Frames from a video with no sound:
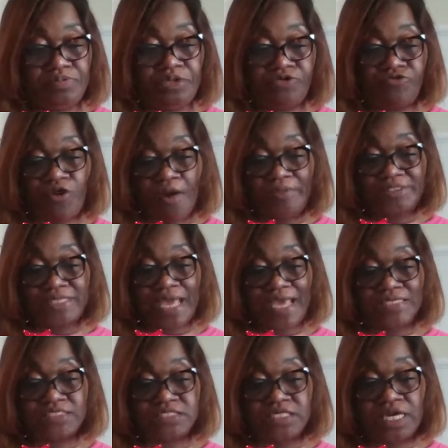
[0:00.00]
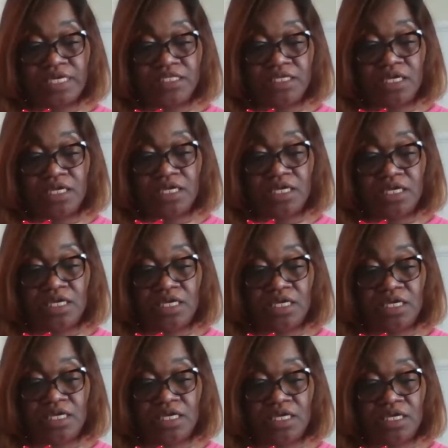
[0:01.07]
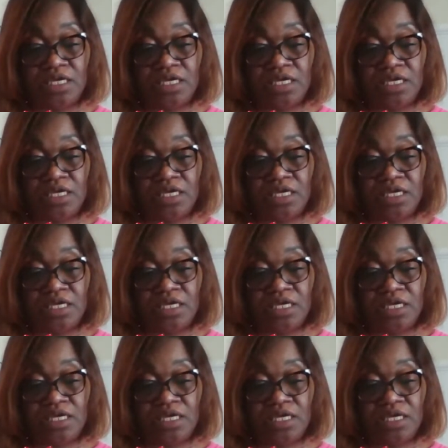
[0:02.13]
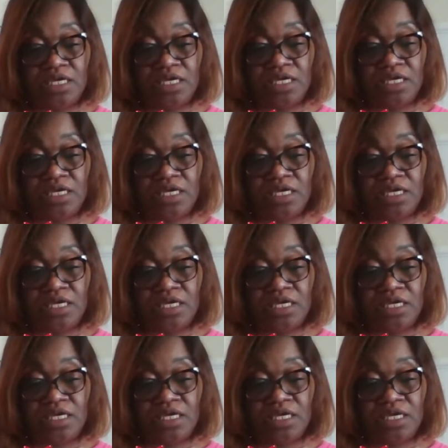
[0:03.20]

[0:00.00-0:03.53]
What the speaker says: be traumatized. Sudden unexplained separation from a loved one.